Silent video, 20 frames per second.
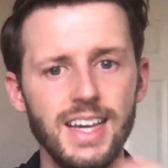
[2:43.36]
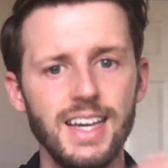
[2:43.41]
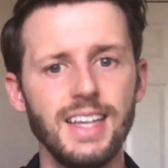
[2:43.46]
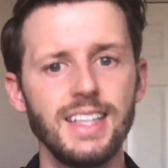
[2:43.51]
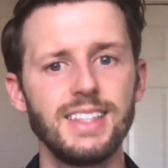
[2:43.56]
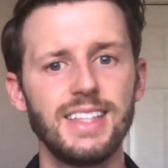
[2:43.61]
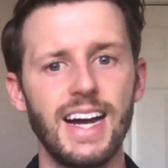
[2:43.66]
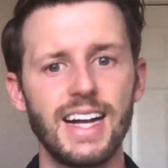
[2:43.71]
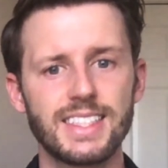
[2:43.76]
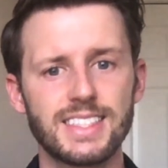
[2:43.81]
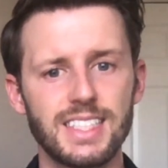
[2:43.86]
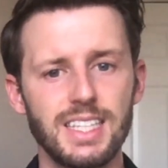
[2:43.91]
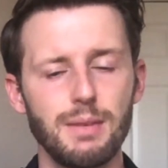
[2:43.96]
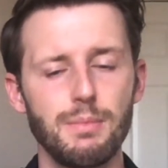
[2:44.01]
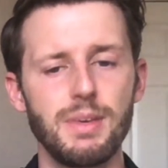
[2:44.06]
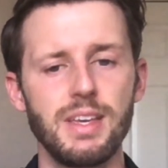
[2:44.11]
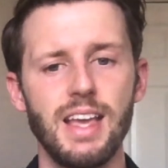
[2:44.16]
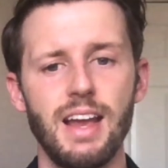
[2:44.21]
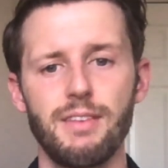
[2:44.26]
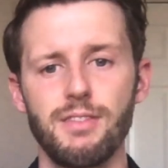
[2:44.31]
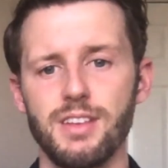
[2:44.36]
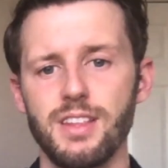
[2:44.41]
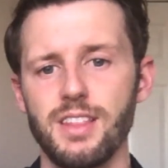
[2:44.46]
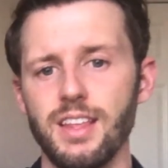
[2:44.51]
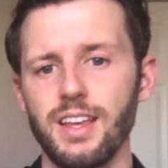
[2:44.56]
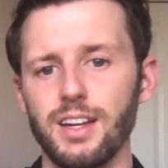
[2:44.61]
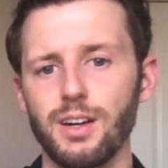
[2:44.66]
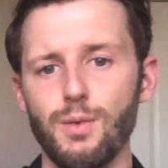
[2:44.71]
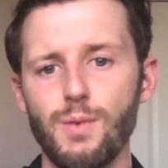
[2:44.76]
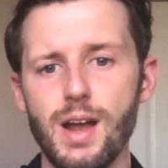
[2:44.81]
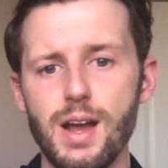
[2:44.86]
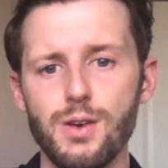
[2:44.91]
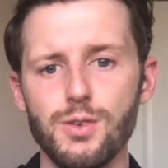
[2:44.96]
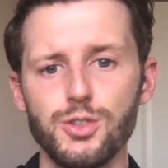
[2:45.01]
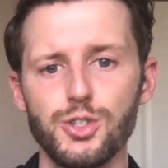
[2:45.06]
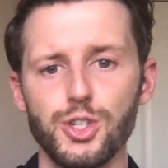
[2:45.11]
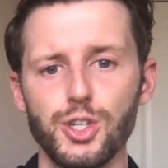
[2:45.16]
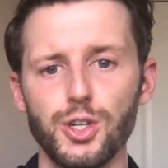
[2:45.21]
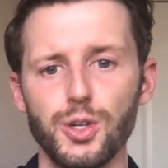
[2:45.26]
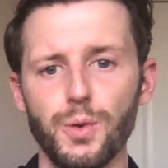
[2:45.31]
That's going to be everything around
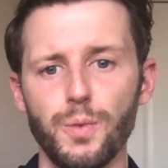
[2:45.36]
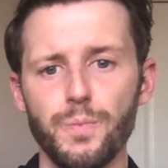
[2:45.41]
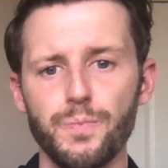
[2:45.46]
you.